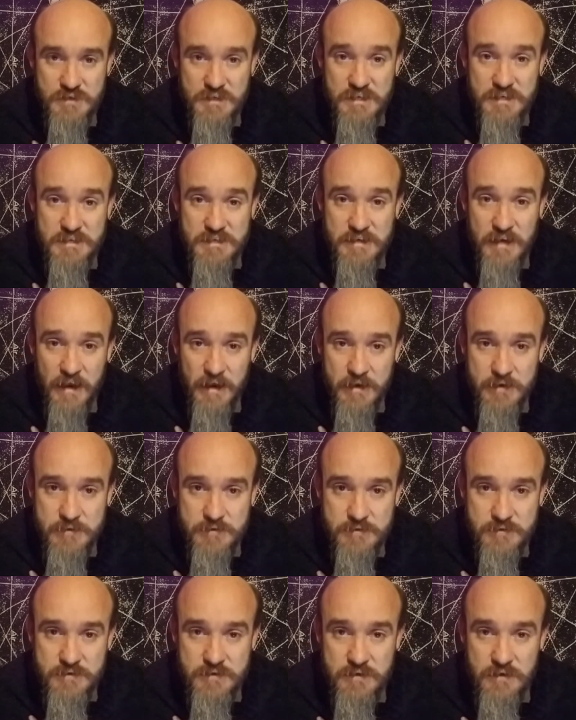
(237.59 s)
it
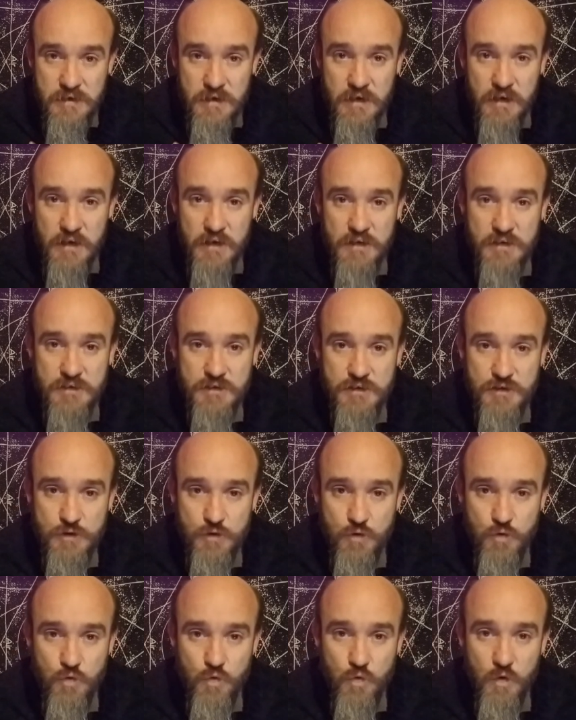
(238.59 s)
tends
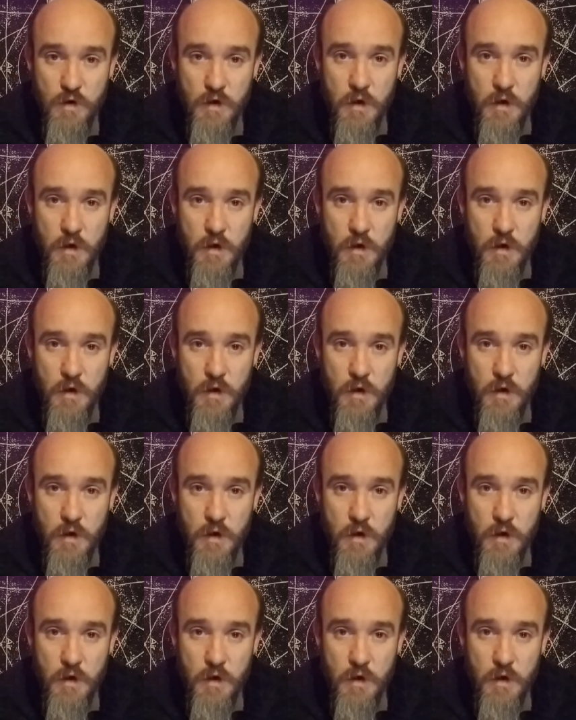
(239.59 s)
to